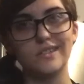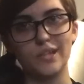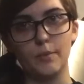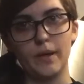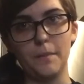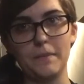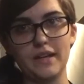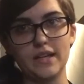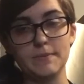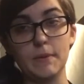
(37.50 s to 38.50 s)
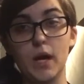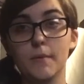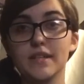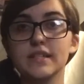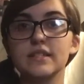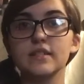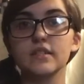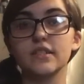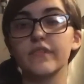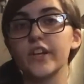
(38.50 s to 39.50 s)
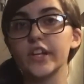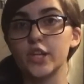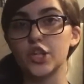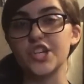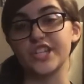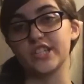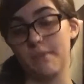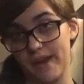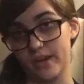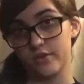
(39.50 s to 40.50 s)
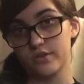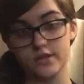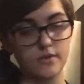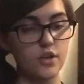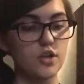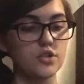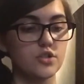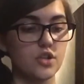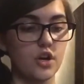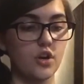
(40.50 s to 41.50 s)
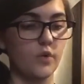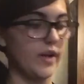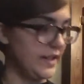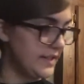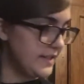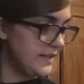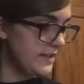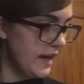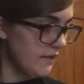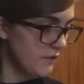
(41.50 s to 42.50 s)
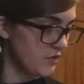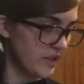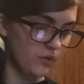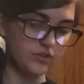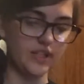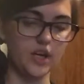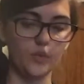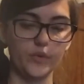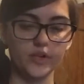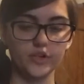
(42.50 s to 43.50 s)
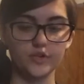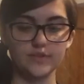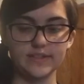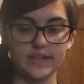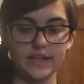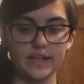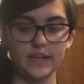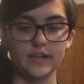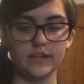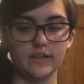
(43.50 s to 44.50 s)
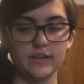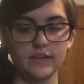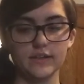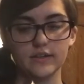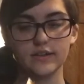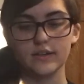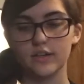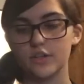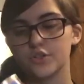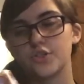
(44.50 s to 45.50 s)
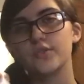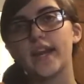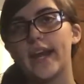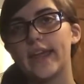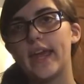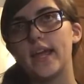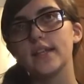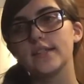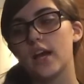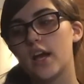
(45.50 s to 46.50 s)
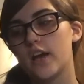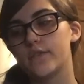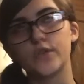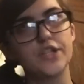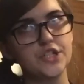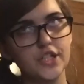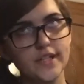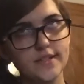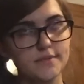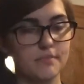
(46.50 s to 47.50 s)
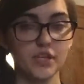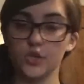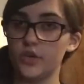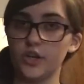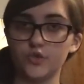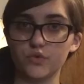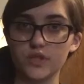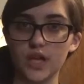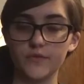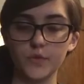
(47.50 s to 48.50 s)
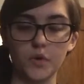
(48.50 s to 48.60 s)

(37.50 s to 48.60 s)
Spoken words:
a little bit because my mom is severely allergic to tomatoes. So instead of using Rotel, we're using 2 tiny cans of green chilies, but you can use Rotel if you